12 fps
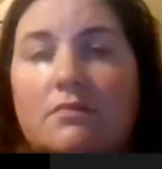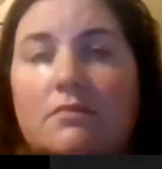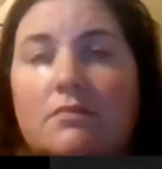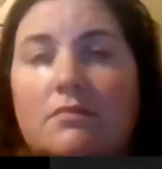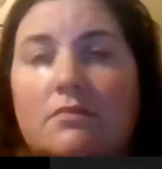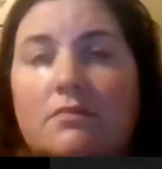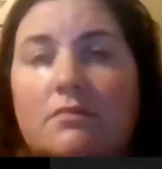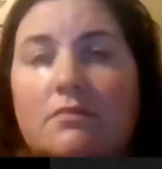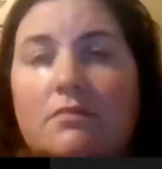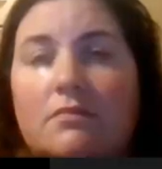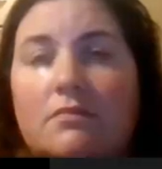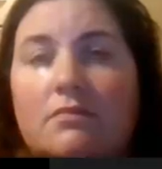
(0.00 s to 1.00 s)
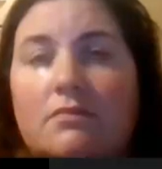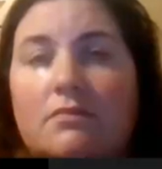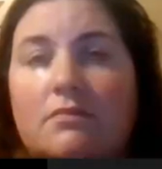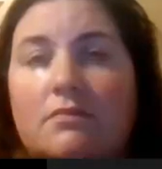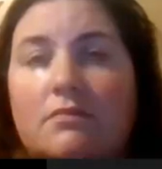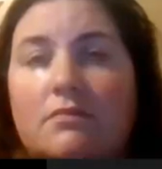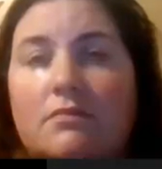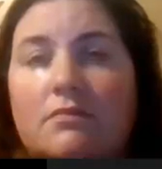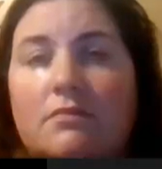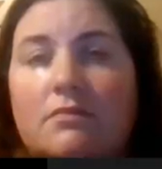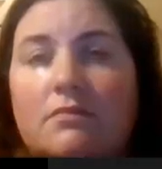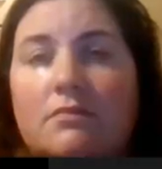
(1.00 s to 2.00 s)

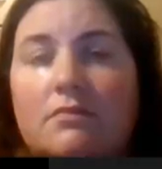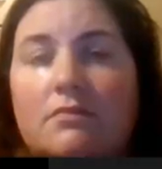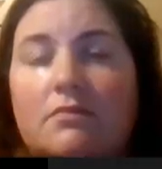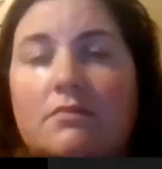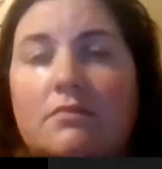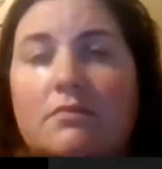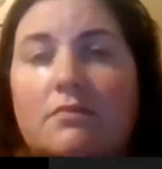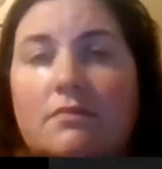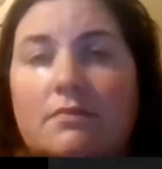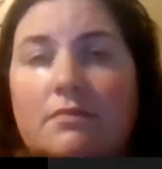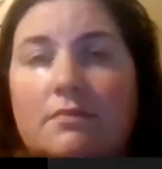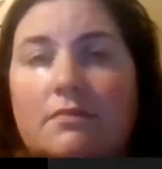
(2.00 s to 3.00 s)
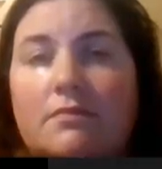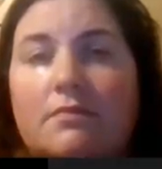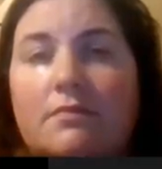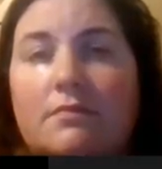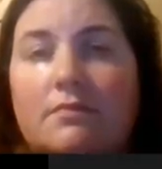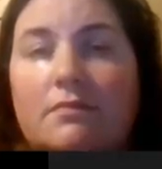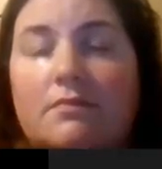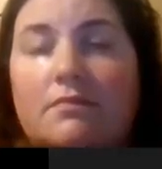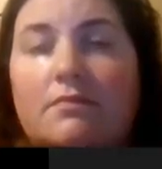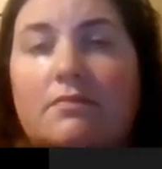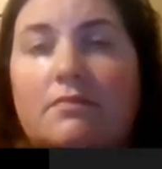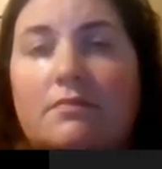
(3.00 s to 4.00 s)

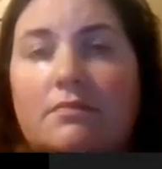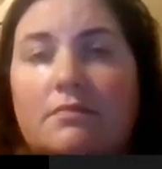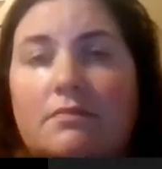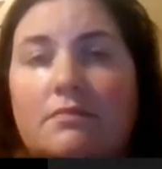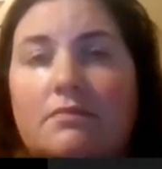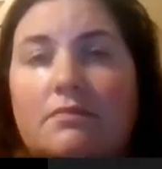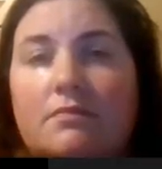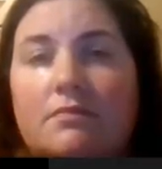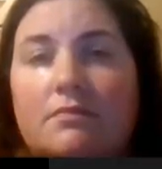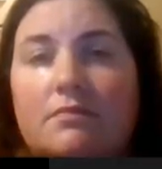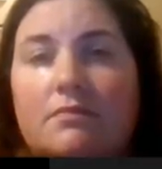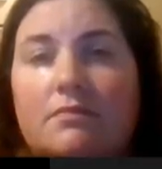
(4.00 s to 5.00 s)
No words are spoken by the person on screen.